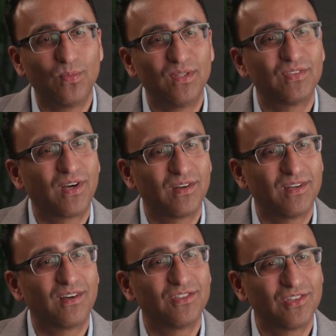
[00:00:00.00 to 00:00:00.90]
we
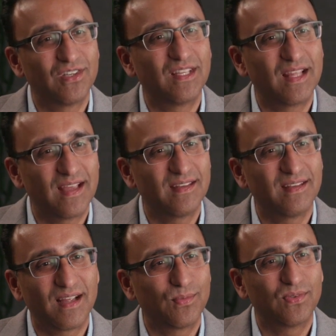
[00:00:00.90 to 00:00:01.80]
started our journey then,
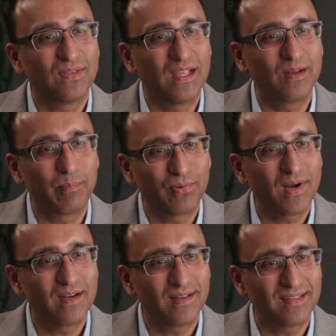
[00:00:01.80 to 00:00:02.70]
and I was in a
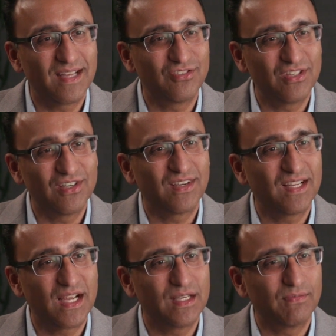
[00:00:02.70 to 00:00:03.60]
product engineering
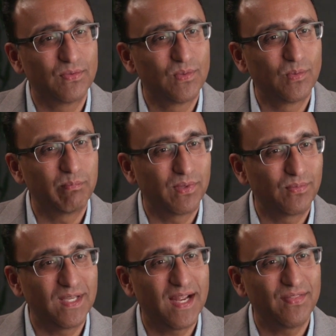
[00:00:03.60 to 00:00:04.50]
kind of group, but
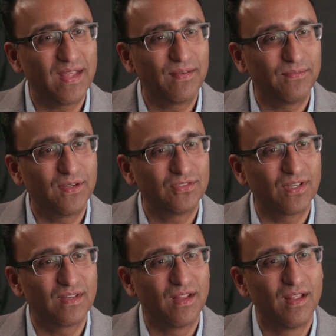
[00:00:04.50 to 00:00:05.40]
we had that
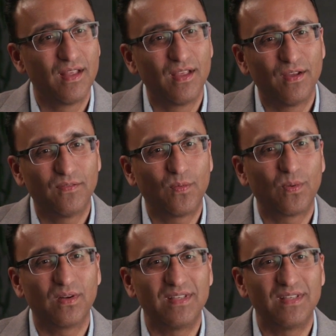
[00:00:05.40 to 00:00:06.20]
vision for